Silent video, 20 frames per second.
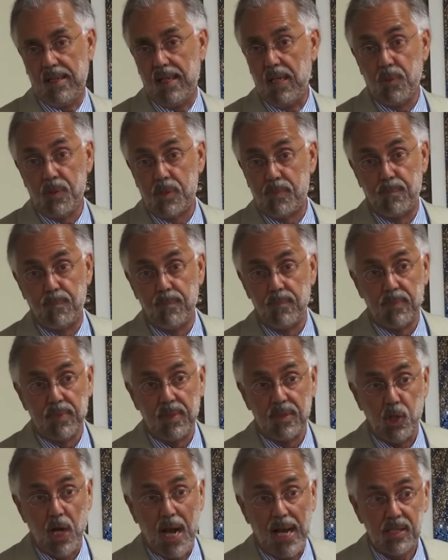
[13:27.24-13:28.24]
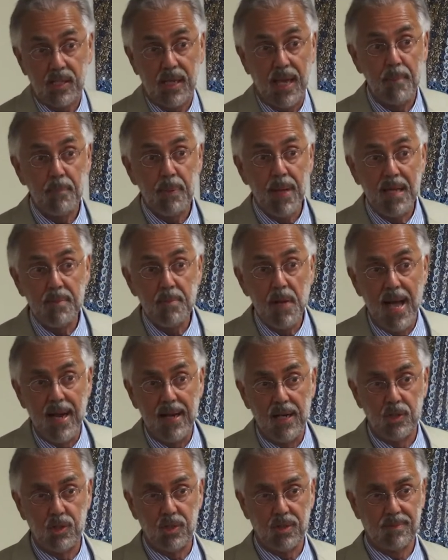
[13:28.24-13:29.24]
He was Jack's campaign
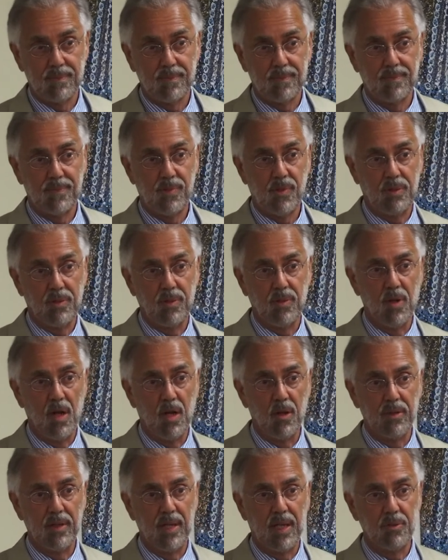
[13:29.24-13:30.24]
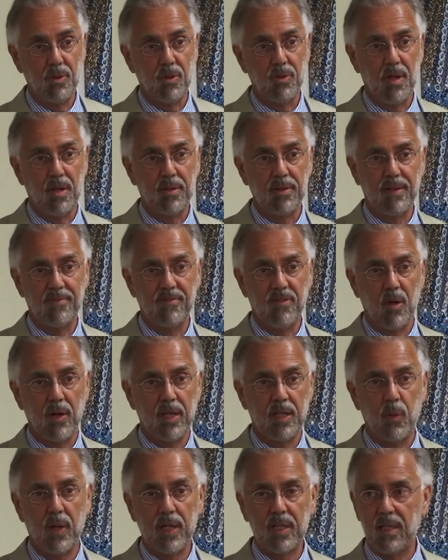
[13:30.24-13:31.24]
manager, so you know that
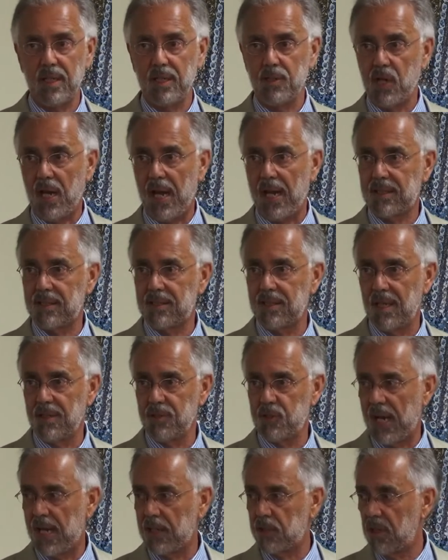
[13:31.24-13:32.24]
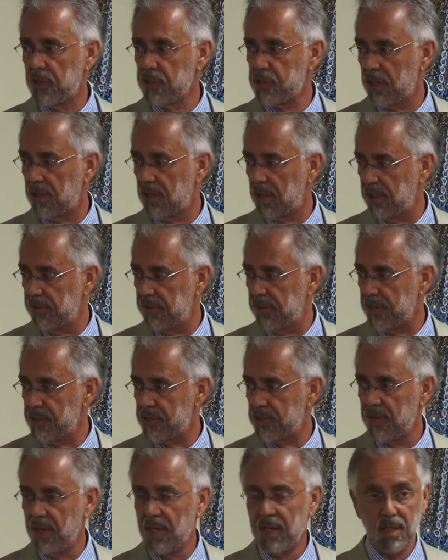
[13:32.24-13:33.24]
very quickly Jack also heard
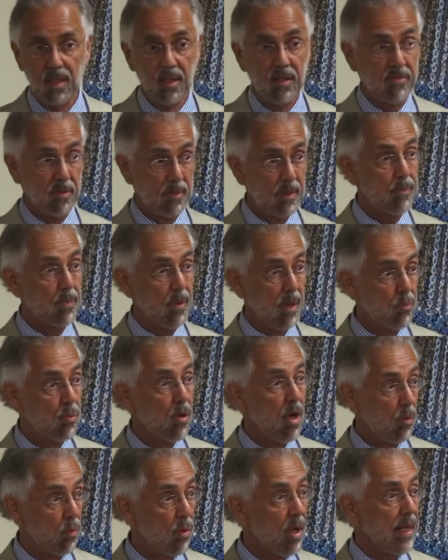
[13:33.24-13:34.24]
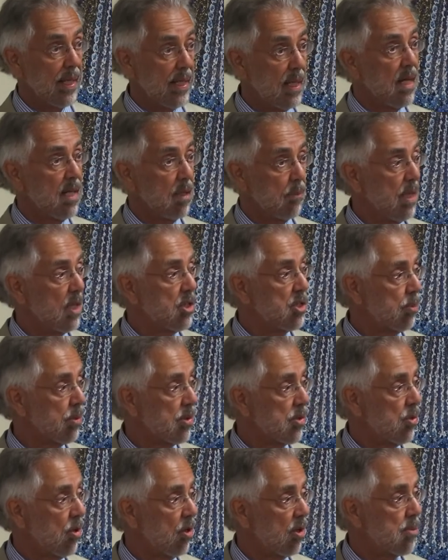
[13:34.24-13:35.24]
this from a really
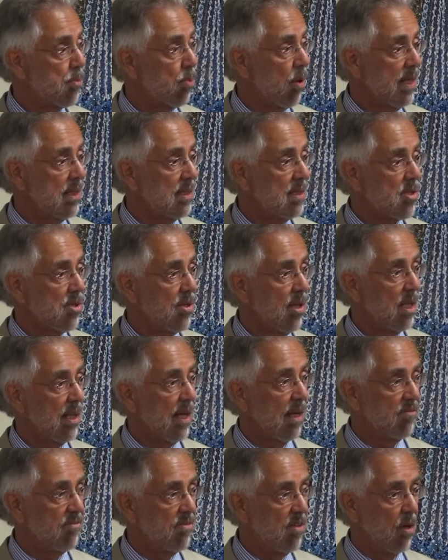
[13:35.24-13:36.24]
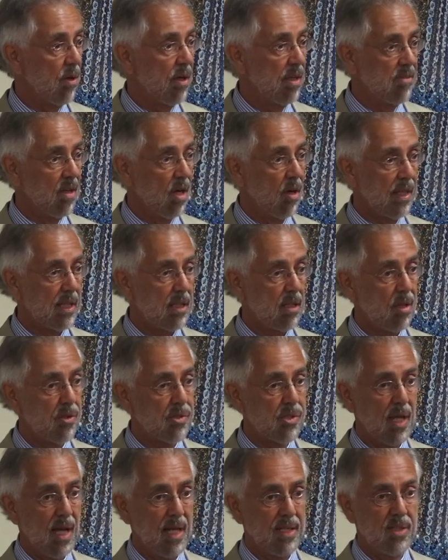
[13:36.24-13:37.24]
unimpeachable source. Braden still had very, very
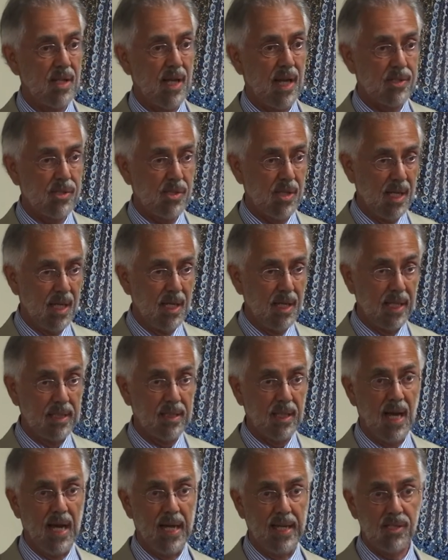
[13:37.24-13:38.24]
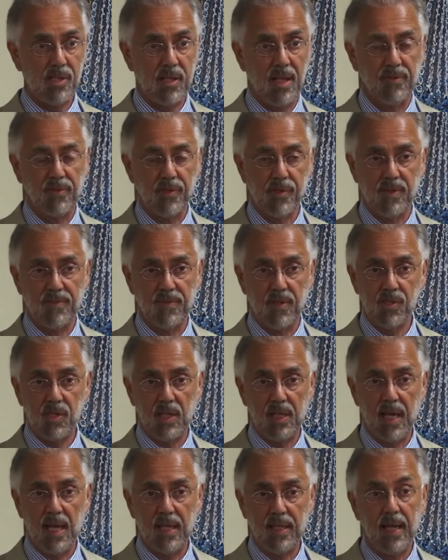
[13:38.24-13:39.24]
close contacts at the highest levels of the
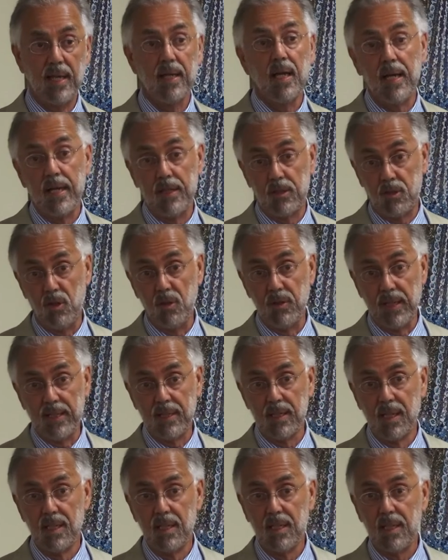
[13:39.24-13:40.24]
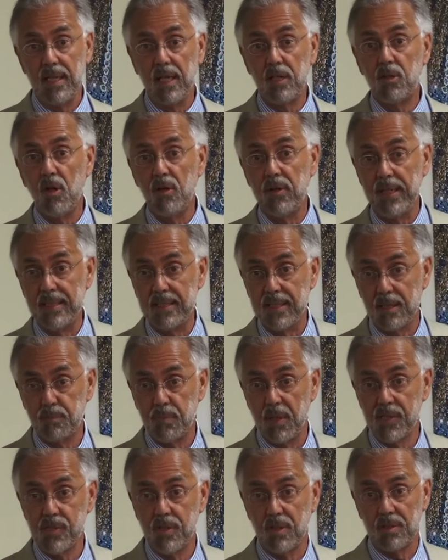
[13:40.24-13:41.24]
CIA, including
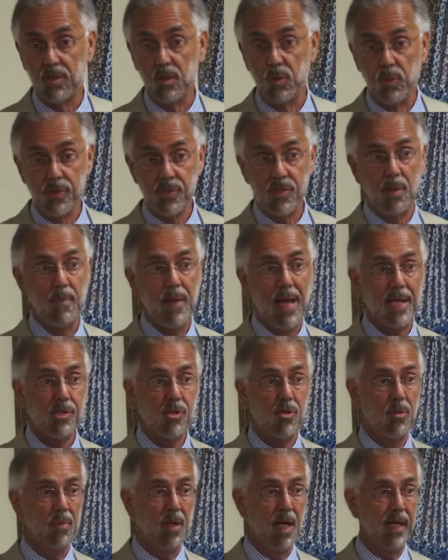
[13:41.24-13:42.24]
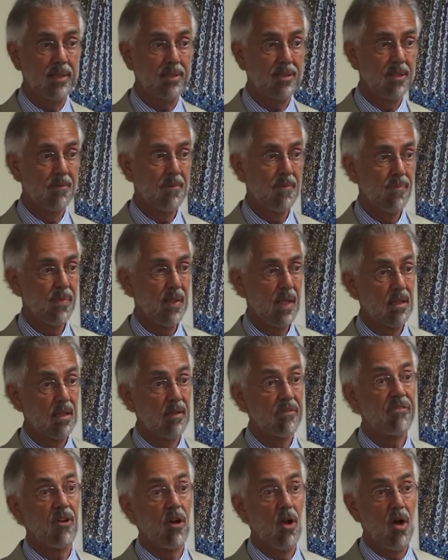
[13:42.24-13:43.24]
Dick Bissell, who was the mastermind,
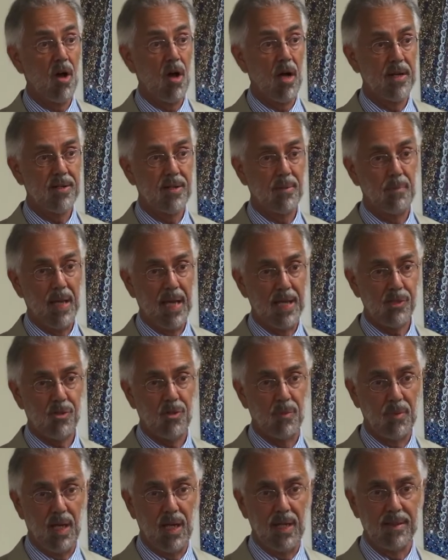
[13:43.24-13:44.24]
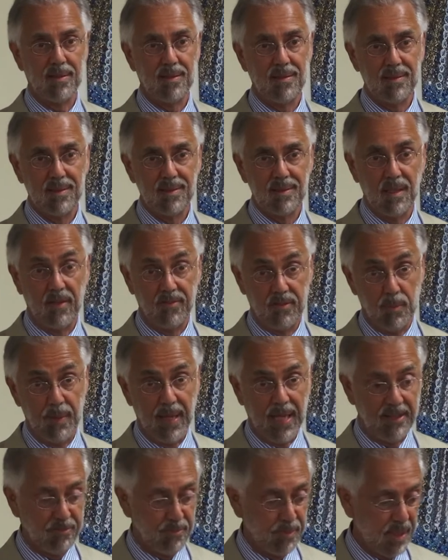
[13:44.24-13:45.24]
the flawed mastermind of the
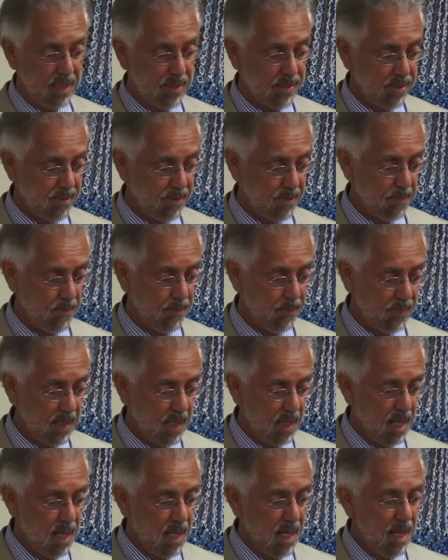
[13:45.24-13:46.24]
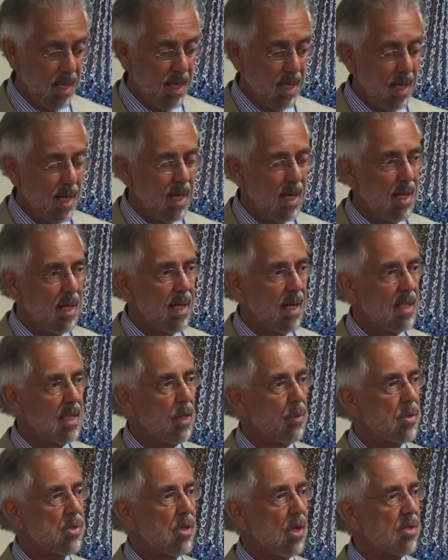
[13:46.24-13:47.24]
Bay of Pigs. Now,
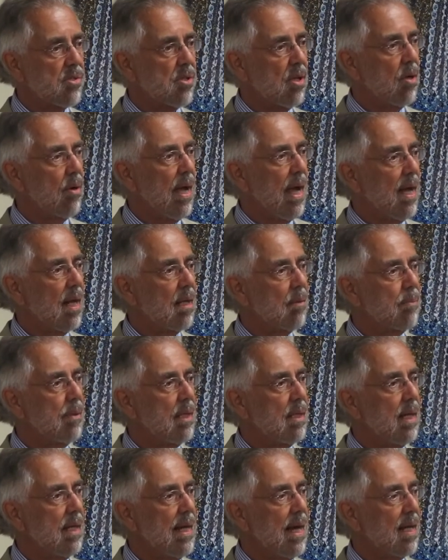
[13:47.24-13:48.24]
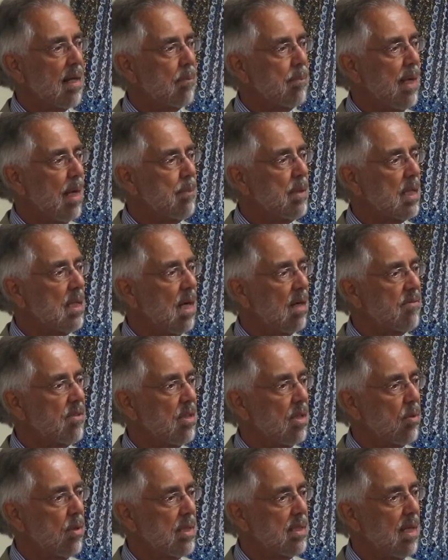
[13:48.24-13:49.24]
there was also an Alabama
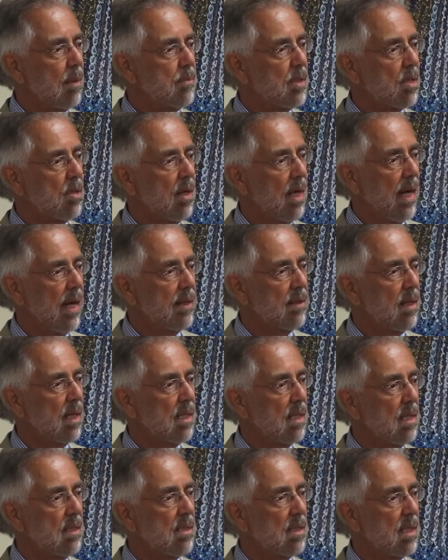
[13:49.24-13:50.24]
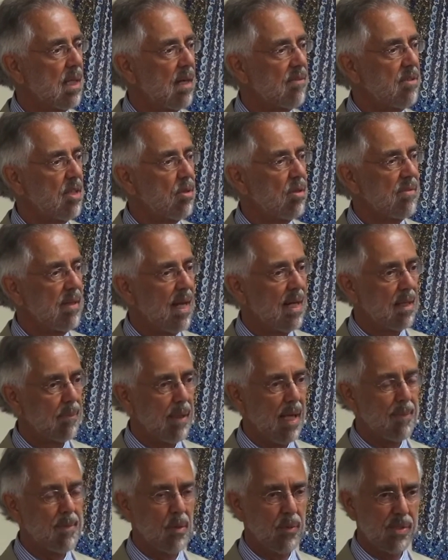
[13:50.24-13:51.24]
governor, a Democrat. The governor of
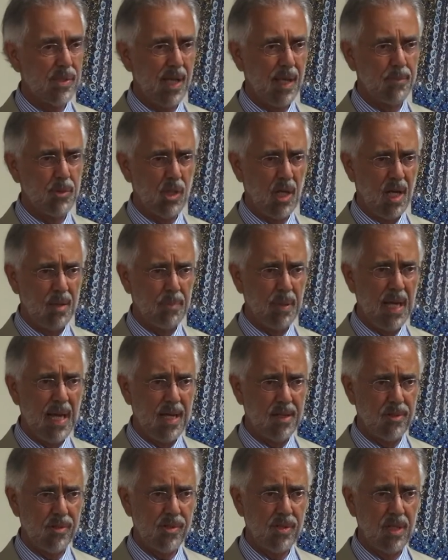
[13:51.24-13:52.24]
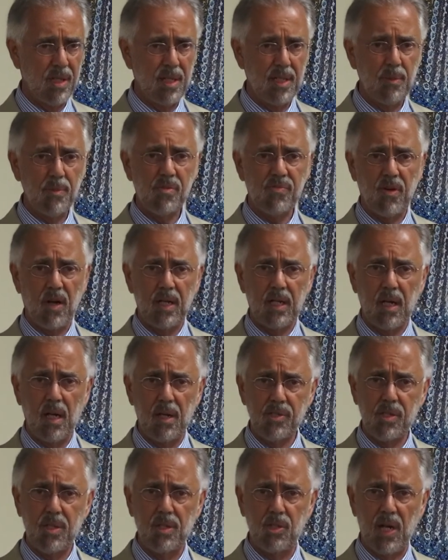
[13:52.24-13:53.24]
Alabama was named John Patterson, and he was very
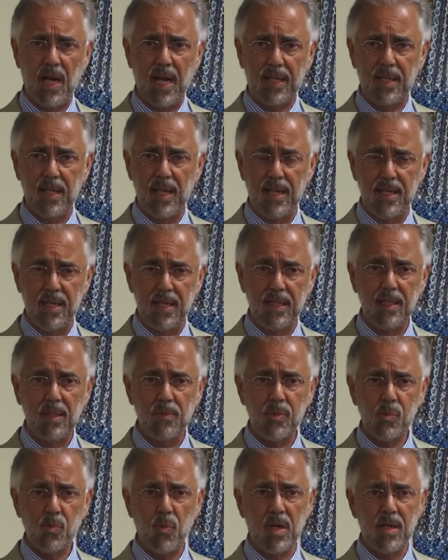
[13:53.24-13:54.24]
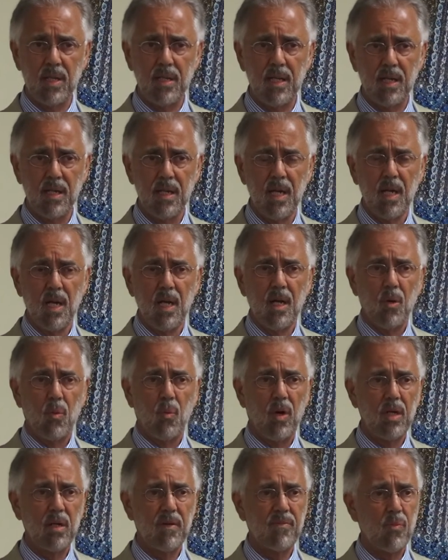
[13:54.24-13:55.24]
close to Jack Kennedy. He was one
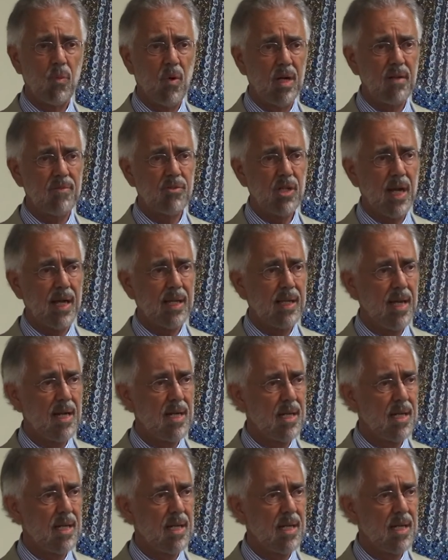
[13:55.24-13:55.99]
of Jack